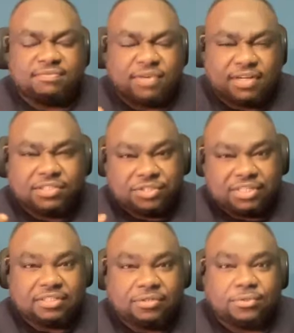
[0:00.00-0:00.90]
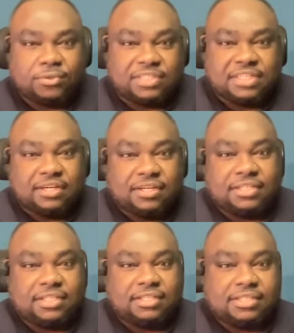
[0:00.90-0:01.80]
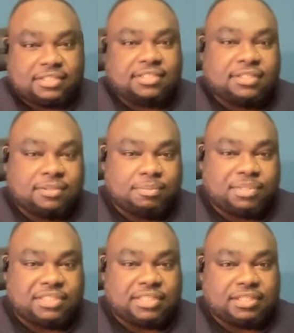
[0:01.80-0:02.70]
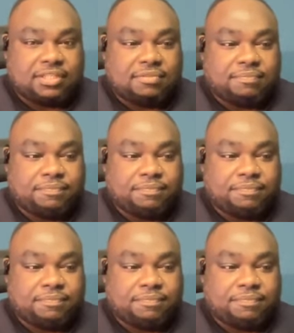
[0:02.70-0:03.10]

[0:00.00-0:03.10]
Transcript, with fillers: is very strict and authoritarian in this particular